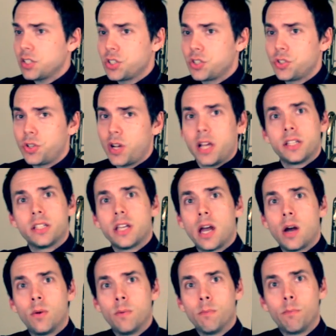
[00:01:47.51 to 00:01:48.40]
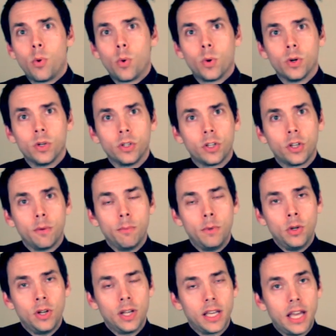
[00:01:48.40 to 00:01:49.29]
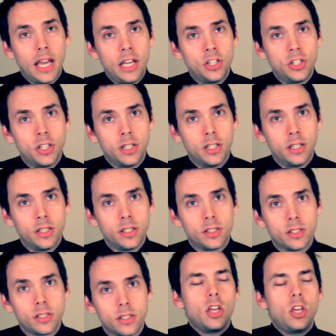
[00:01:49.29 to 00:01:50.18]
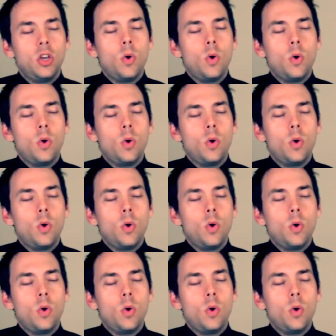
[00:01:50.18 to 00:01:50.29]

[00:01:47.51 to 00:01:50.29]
stress how important communication is.